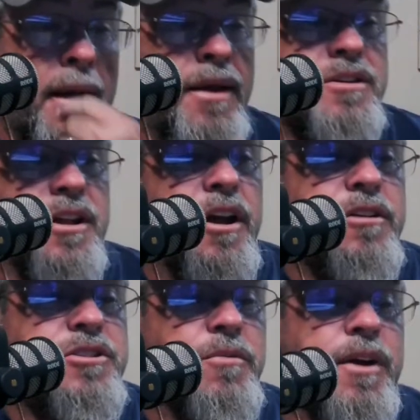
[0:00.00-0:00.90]
so
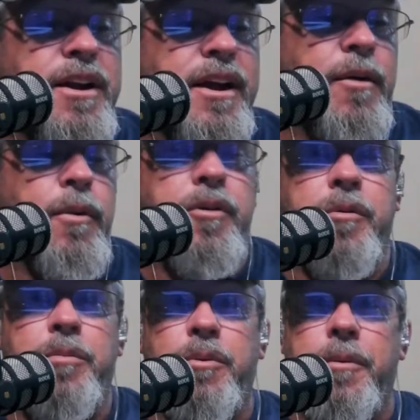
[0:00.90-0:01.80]
there's the redneck weather
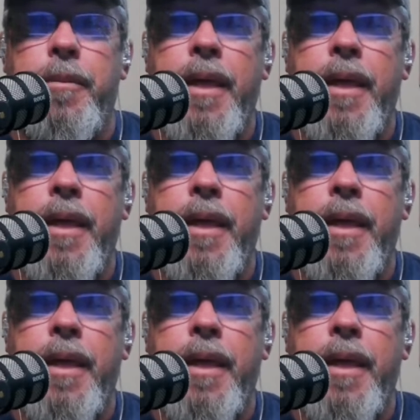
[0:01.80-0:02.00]
report.